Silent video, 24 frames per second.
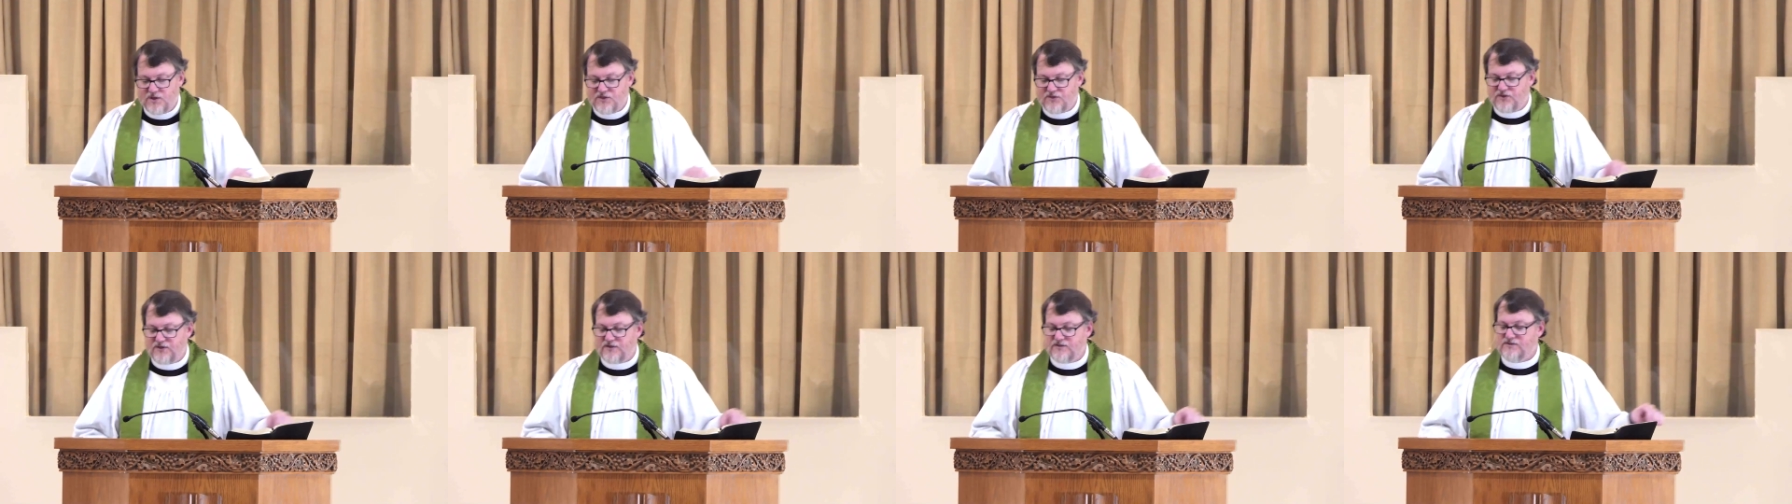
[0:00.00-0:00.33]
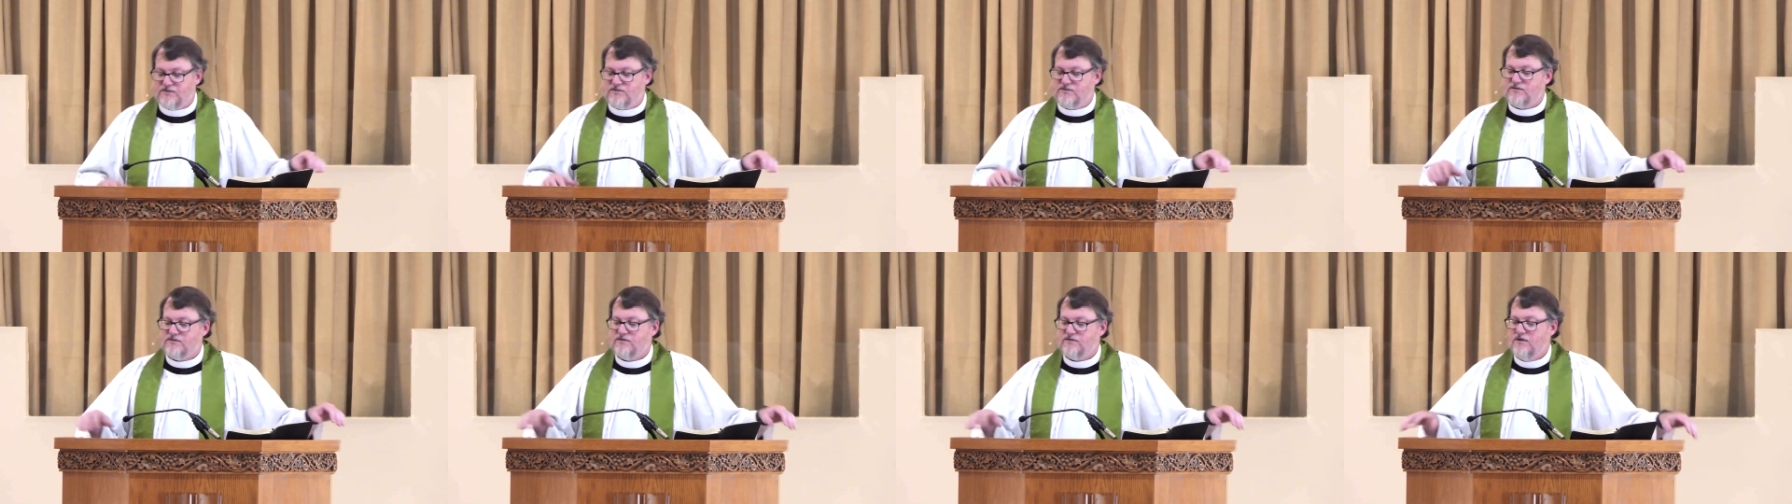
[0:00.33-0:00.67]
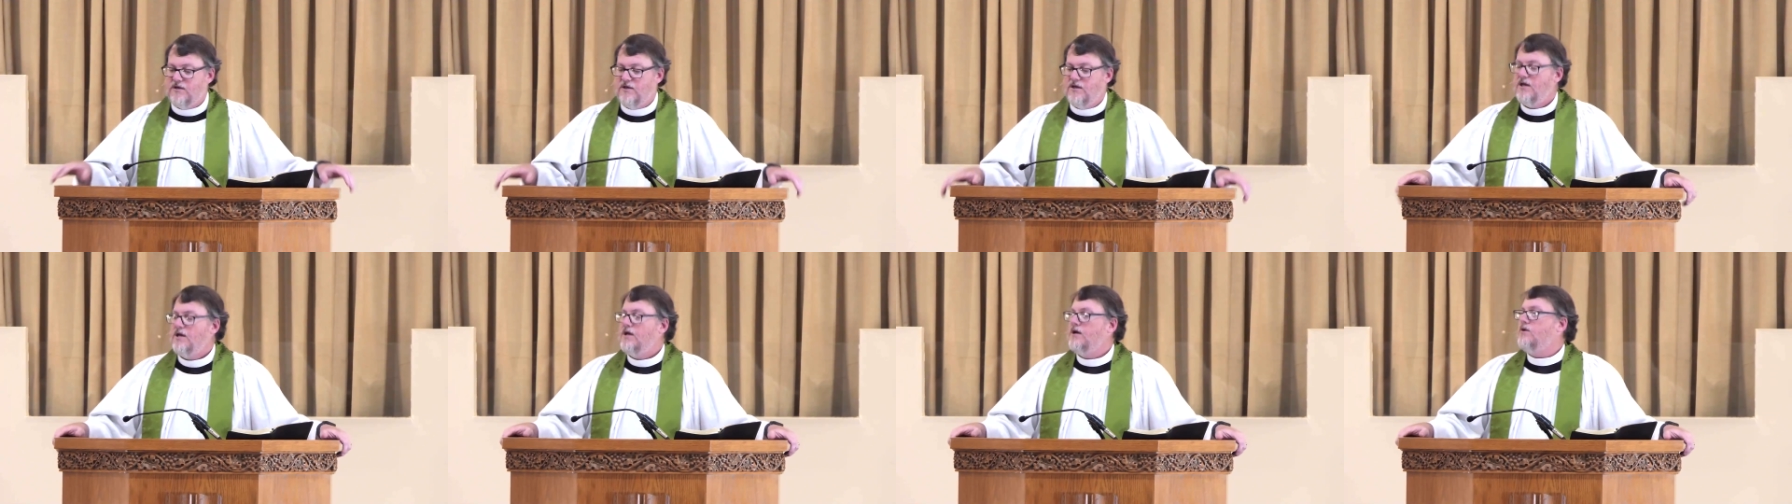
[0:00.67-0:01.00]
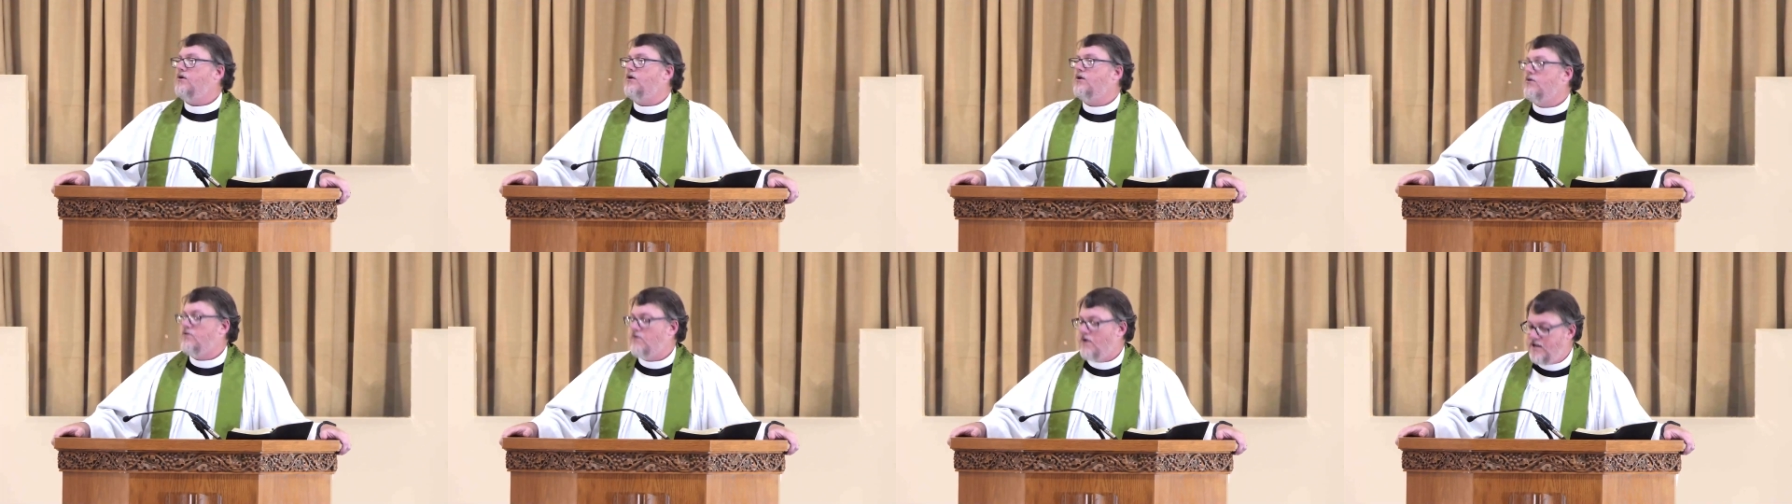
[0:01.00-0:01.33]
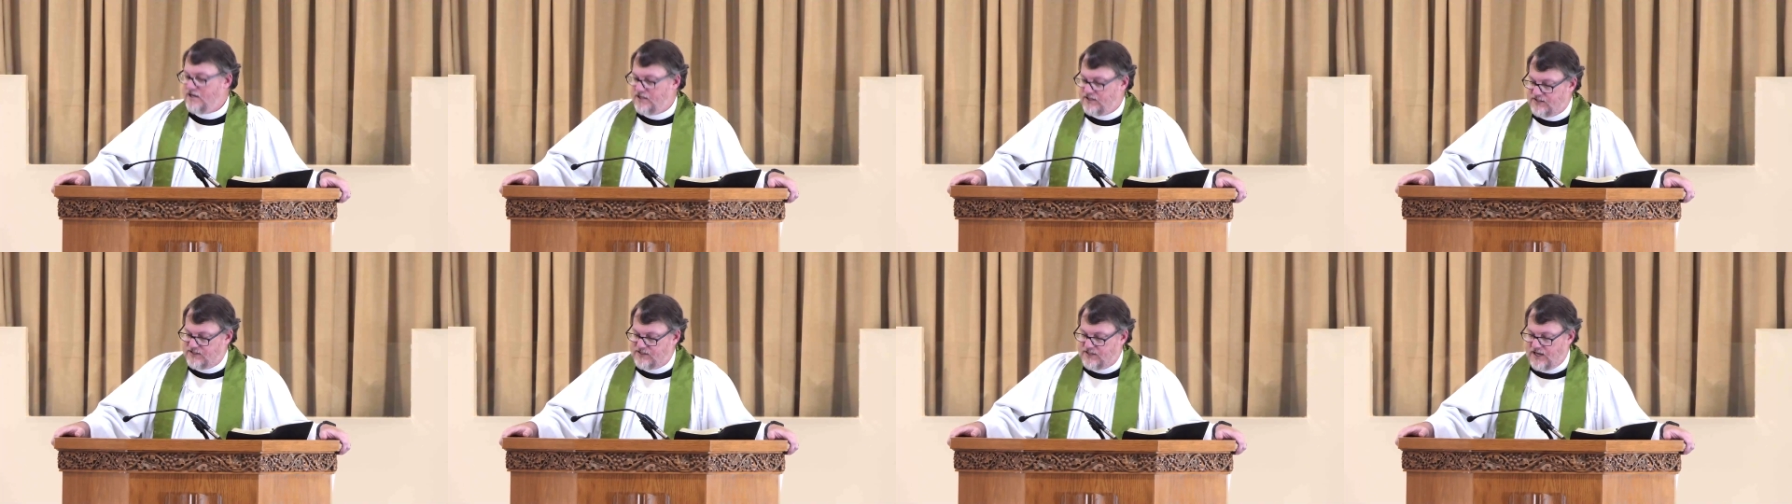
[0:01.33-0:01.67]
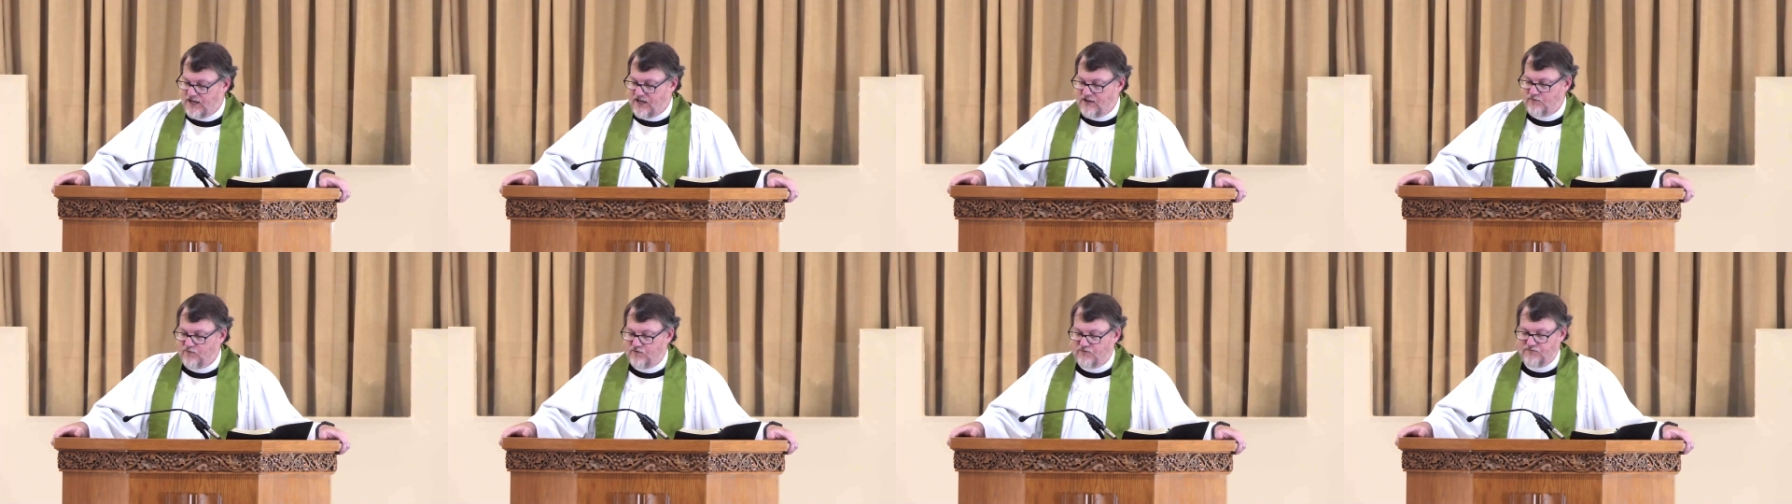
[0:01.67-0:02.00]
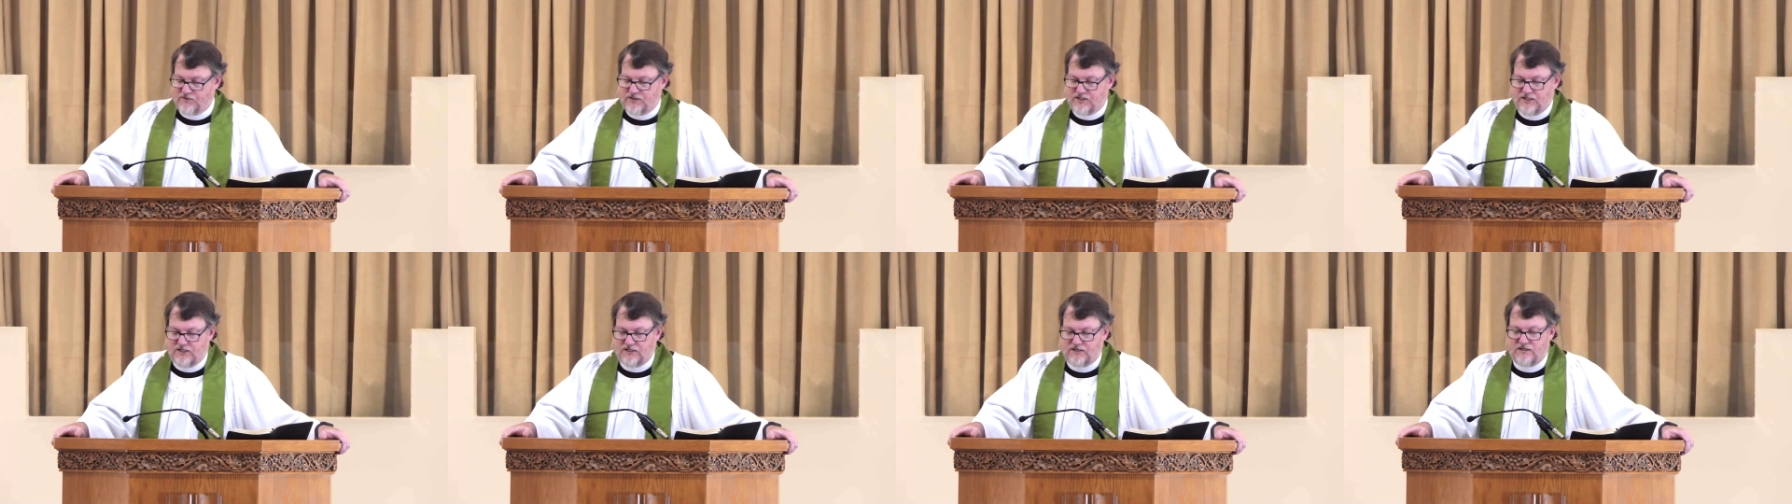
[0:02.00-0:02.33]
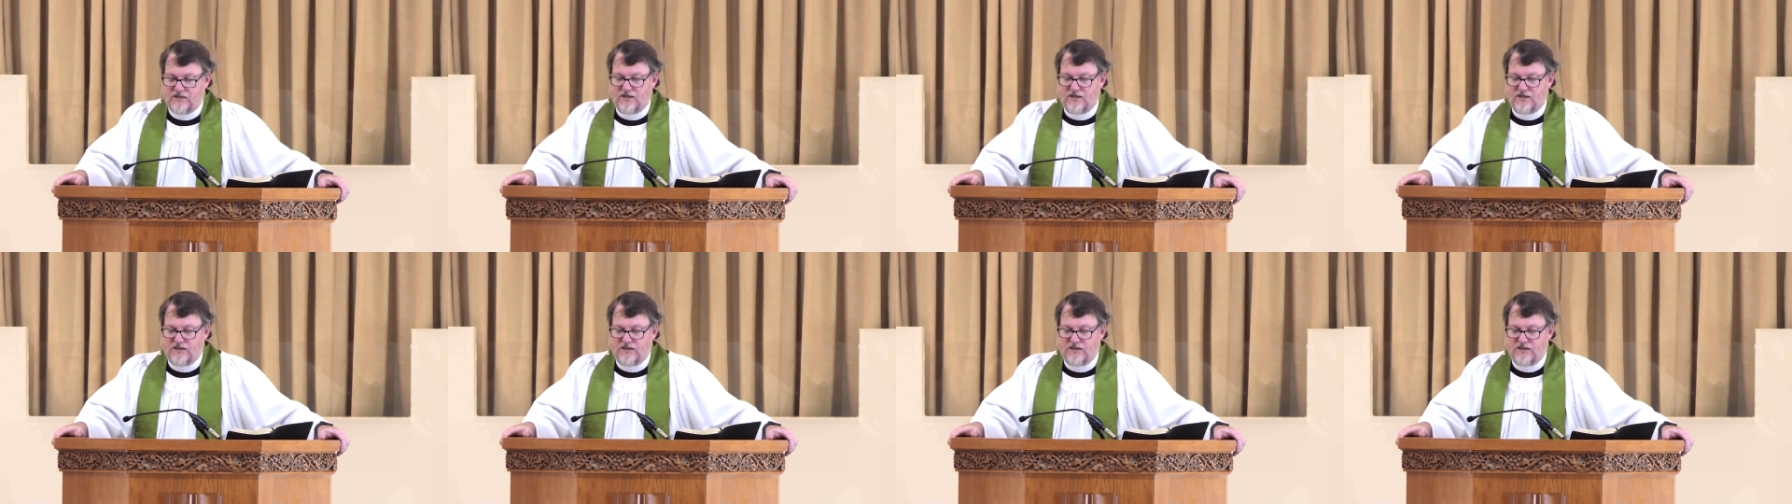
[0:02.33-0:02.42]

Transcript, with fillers: us in our greatest time of need.